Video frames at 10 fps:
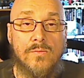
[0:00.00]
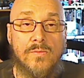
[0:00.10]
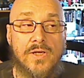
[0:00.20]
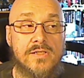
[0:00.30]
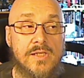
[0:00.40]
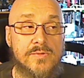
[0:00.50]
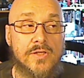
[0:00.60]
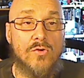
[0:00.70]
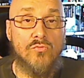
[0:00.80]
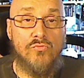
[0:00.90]
But it seems
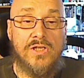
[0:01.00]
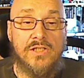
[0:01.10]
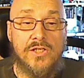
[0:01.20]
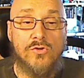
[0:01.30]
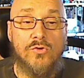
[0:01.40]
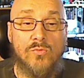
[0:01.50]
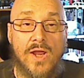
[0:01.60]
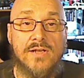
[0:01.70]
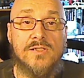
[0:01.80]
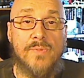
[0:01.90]
like a really good
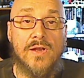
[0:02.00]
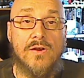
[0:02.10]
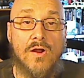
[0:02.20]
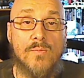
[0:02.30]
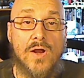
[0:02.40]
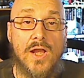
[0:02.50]
way to spend our